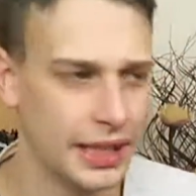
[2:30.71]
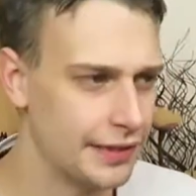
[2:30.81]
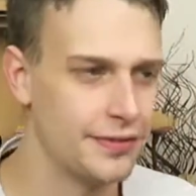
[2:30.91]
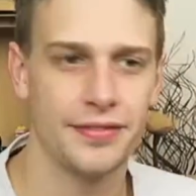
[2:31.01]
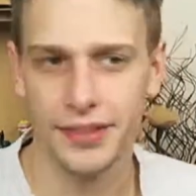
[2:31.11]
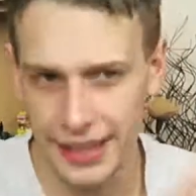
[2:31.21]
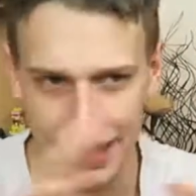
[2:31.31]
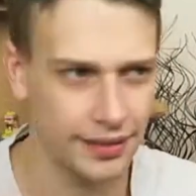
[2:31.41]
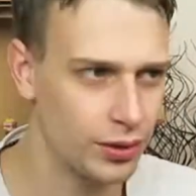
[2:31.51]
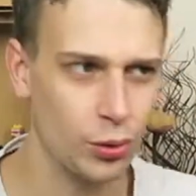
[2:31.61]
If
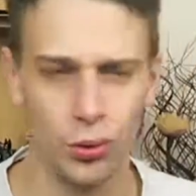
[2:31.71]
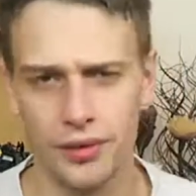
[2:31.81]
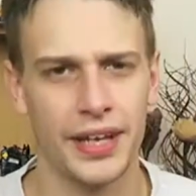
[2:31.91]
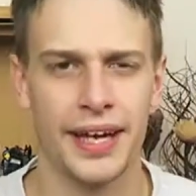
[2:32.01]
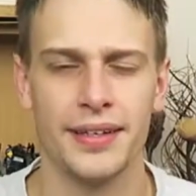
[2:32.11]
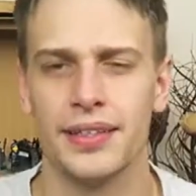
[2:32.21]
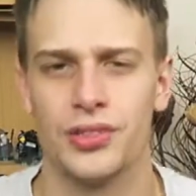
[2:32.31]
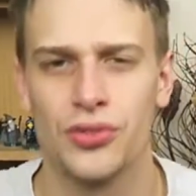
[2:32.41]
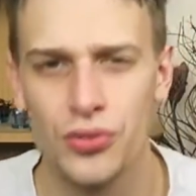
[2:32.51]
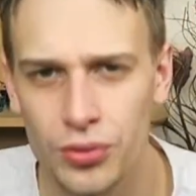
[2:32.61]
all of that
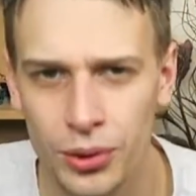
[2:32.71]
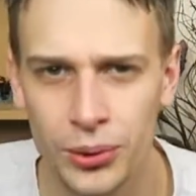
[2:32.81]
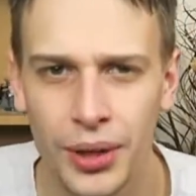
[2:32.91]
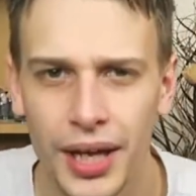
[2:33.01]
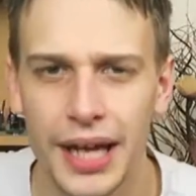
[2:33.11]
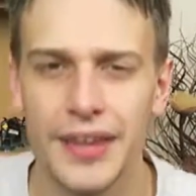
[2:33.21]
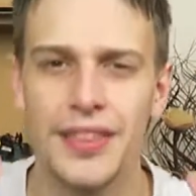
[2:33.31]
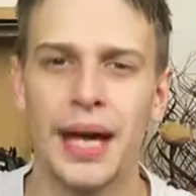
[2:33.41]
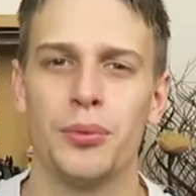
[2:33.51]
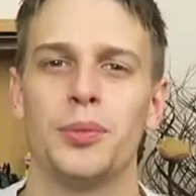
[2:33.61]
is true,
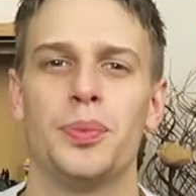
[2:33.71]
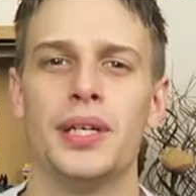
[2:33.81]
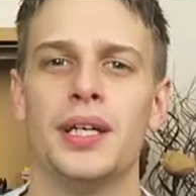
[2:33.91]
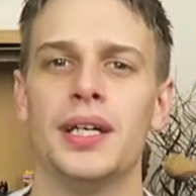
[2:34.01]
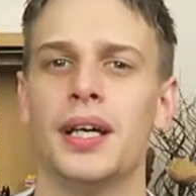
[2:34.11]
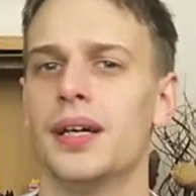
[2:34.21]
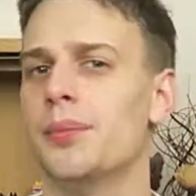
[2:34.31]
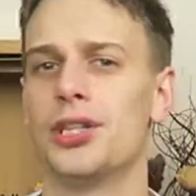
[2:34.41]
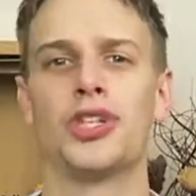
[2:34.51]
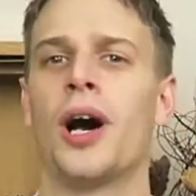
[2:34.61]
that would be
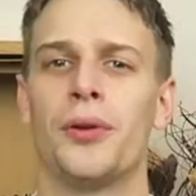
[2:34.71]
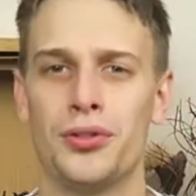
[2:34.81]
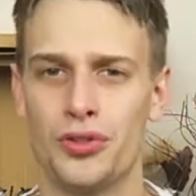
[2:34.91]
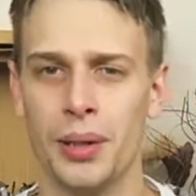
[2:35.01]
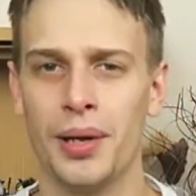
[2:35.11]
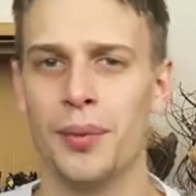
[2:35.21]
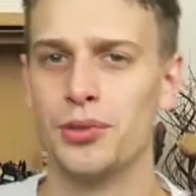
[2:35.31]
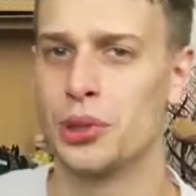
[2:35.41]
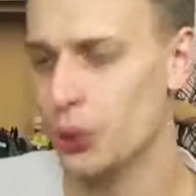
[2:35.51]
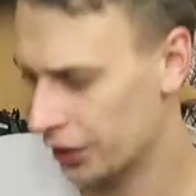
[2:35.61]
my childhood dream come
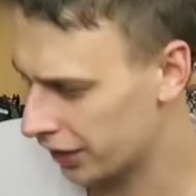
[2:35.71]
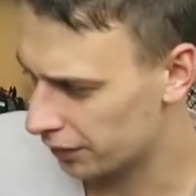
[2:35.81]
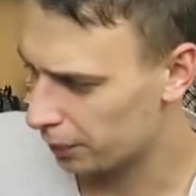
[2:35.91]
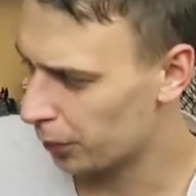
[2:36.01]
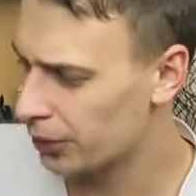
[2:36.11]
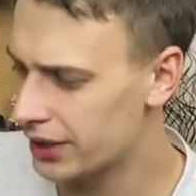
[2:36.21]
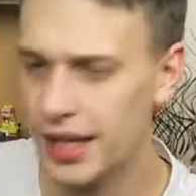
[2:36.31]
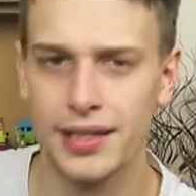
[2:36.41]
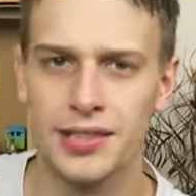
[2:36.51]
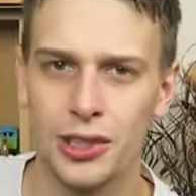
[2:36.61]
true. I'd have a
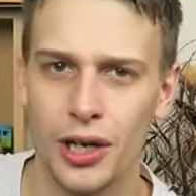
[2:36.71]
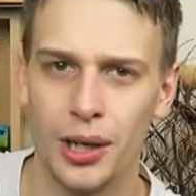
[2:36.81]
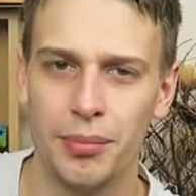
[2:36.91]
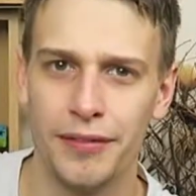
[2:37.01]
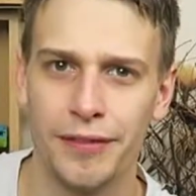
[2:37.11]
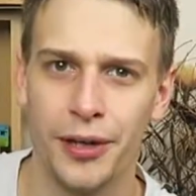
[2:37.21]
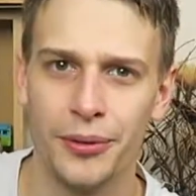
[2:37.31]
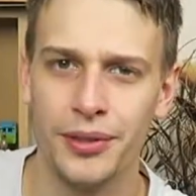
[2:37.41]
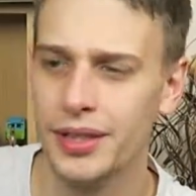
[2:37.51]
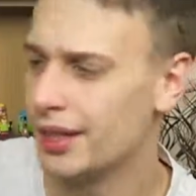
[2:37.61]
Pokedex on my
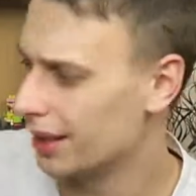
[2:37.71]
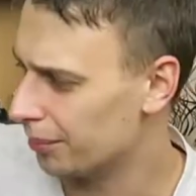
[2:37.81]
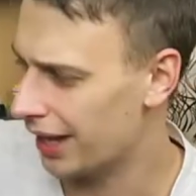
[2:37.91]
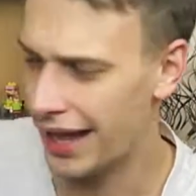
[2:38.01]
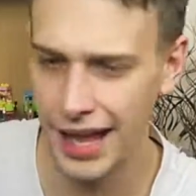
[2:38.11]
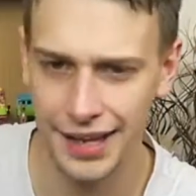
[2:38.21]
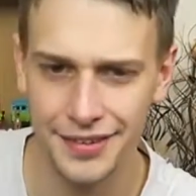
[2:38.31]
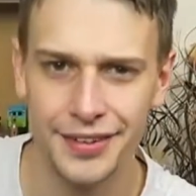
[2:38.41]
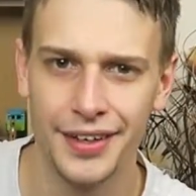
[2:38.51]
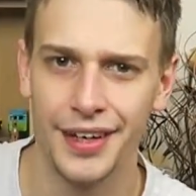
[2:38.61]
phone, on my
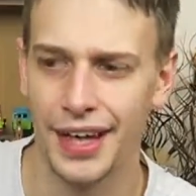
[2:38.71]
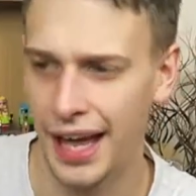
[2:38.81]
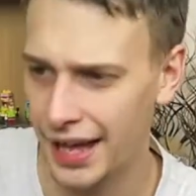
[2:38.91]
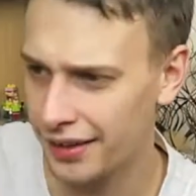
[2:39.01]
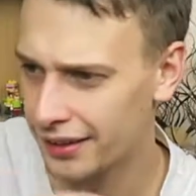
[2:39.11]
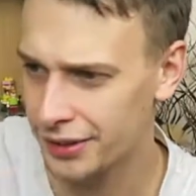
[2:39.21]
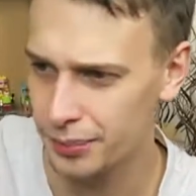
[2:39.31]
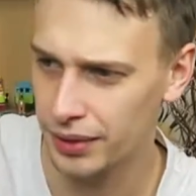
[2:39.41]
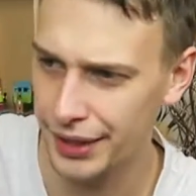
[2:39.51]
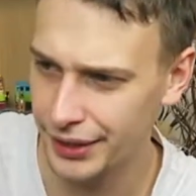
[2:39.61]
hand, and I
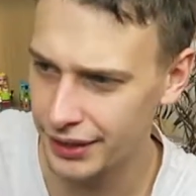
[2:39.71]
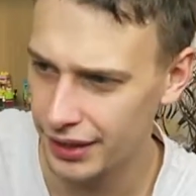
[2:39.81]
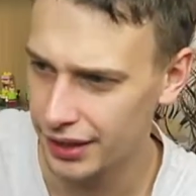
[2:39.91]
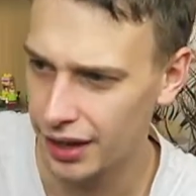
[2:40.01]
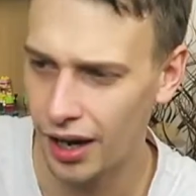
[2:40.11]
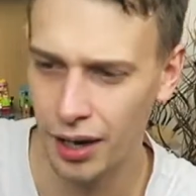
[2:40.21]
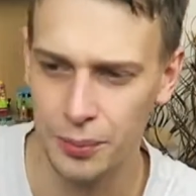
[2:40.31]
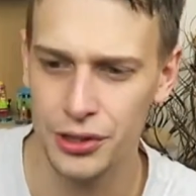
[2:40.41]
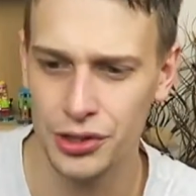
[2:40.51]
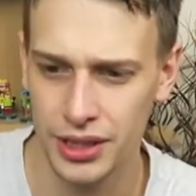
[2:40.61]
could play
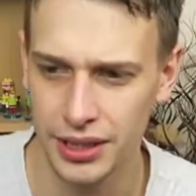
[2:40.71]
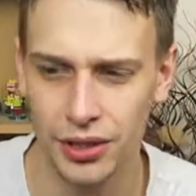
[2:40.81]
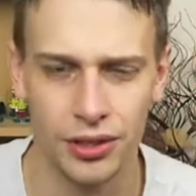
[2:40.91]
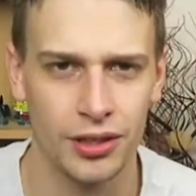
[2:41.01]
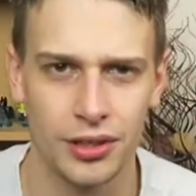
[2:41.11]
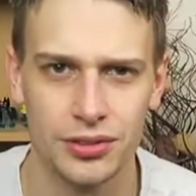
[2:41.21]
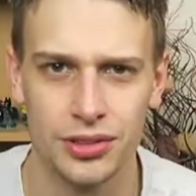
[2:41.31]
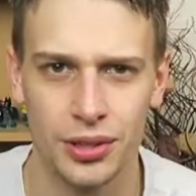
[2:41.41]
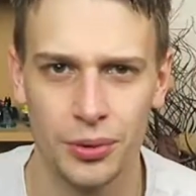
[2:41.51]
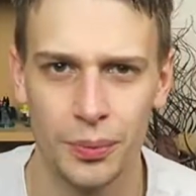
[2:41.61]
RPG on a
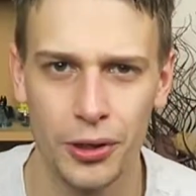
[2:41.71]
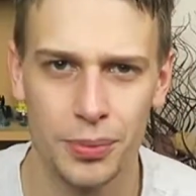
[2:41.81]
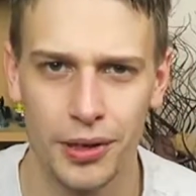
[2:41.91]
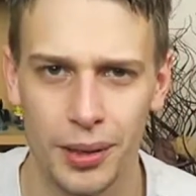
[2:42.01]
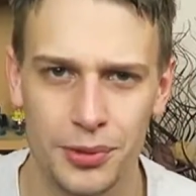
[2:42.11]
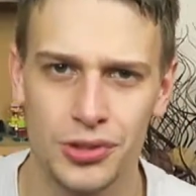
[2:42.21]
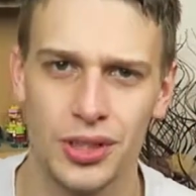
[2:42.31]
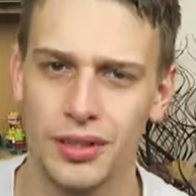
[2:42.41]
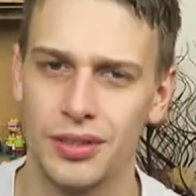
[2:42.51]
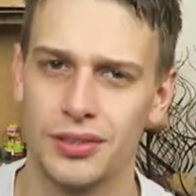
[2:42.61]
console, Pokemon
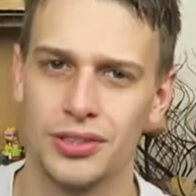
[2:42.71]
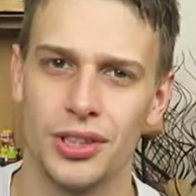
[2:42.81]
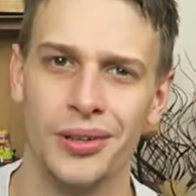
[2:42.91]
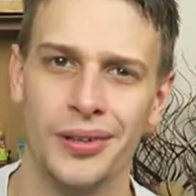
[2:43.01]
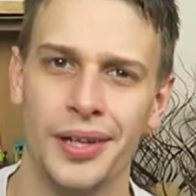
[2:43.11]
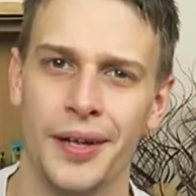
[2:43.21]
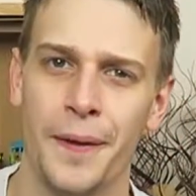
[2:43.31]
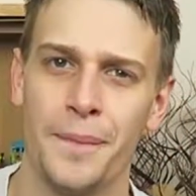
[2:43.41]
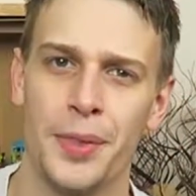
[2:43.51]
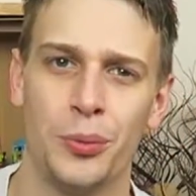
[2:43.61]
RPG on a console,
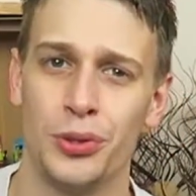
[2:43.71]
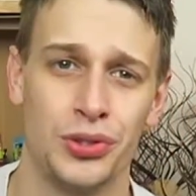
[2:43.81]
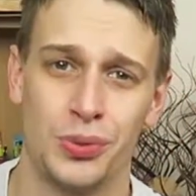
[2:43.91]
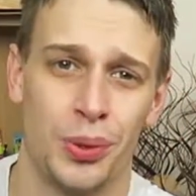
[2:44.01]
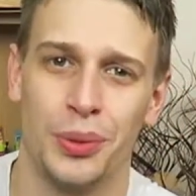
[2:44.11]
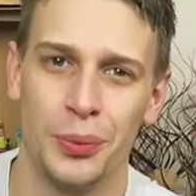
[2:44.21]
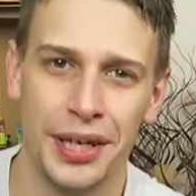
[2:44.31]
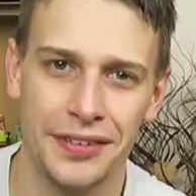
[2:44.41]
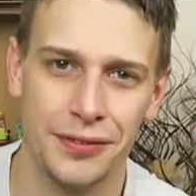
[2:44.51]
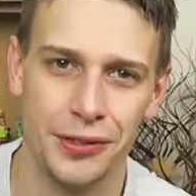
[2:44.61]
which is what we
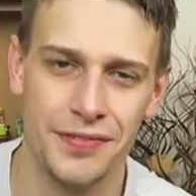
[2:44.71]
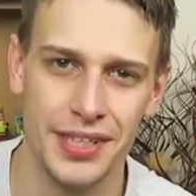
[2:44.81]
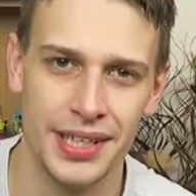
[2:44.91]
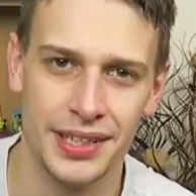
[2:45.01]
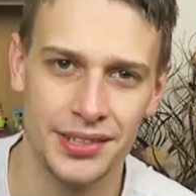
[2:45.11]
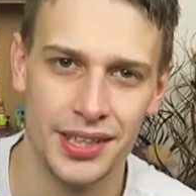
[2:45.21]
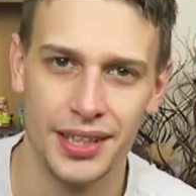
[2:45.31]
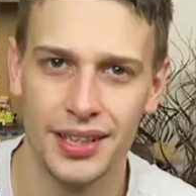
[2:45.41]
waited for years.